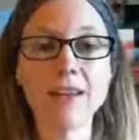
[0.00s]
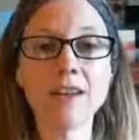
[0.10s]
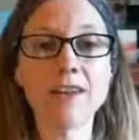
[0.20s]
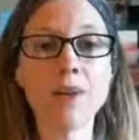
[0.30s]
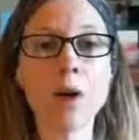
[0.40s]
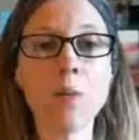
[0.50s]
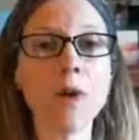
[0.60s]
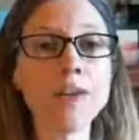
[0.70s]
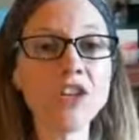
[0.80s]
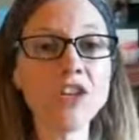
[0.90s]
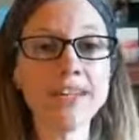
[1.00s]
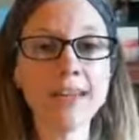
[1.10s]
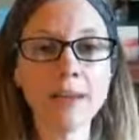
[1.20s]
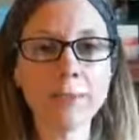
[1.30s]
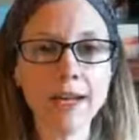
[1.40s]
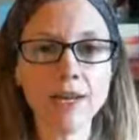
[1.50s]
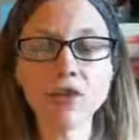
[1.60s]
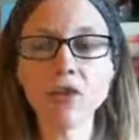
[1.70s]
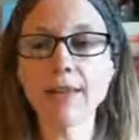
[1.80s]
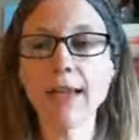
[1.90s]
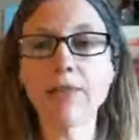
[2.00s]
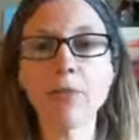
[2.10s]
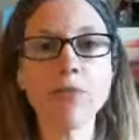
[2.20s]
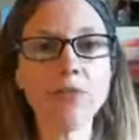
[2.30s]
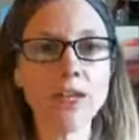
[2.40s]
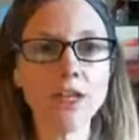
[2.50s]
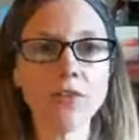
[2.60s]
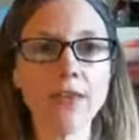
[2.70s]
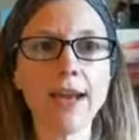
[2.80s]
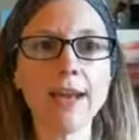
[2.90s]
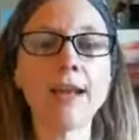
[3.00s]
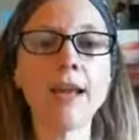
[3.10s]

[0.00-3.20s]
So I want you to take that back into your life and reflect over that.